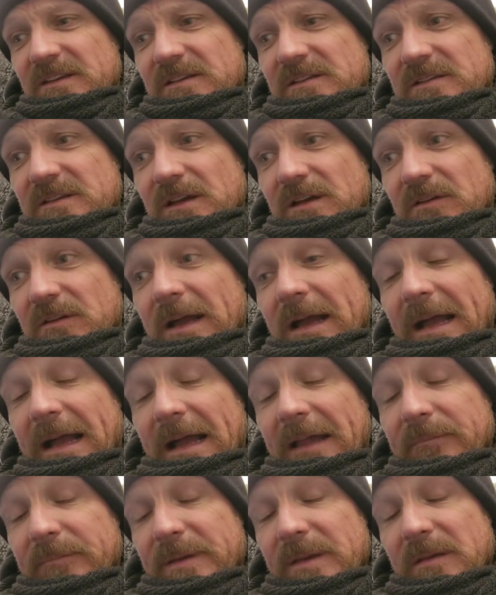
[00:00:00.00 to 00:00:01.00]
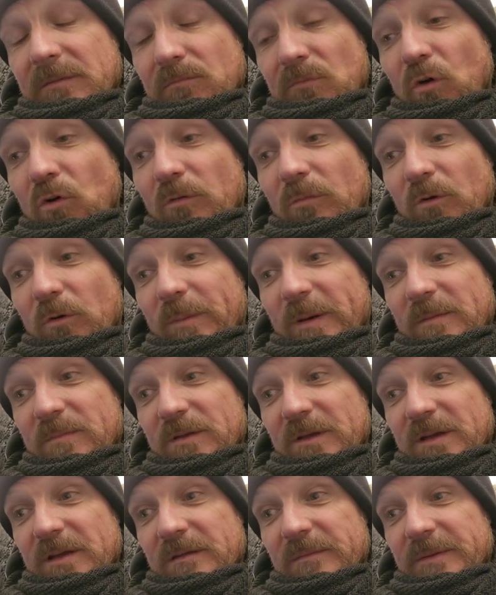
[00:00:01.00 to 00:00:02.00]
So, and more and more
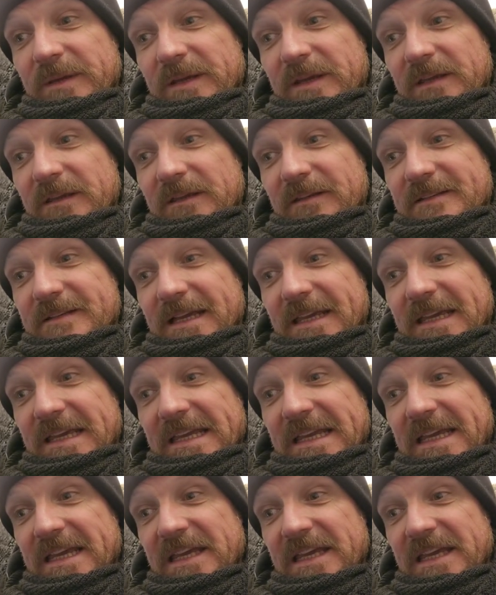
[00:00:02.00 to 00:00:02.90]
people are going to be taking